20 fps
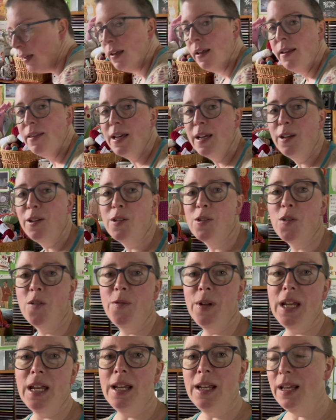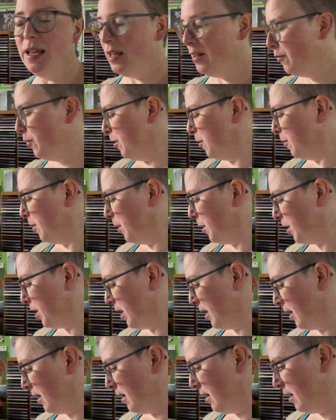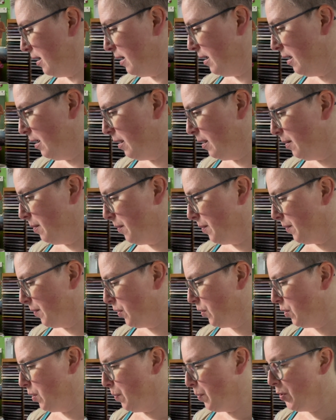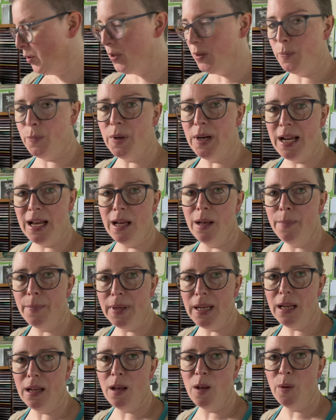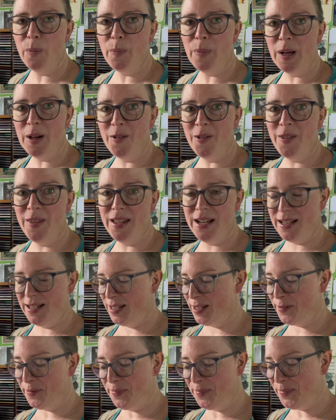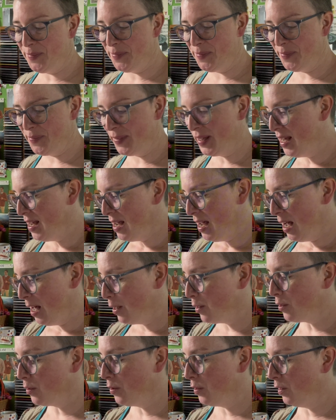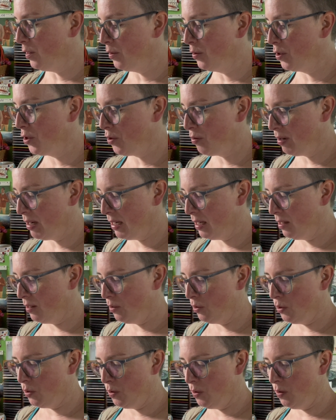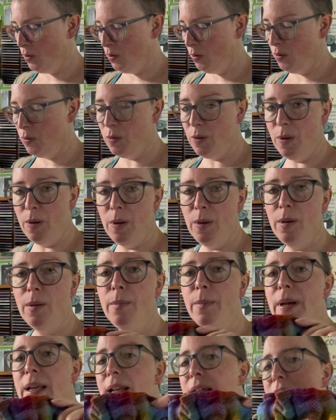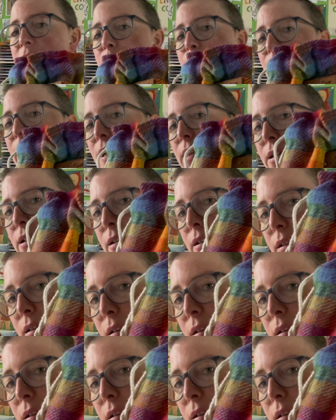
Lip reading: thank you, Sophie, if you're watching. I am super duper happy about that. I'm going to launch straight into my next pattern,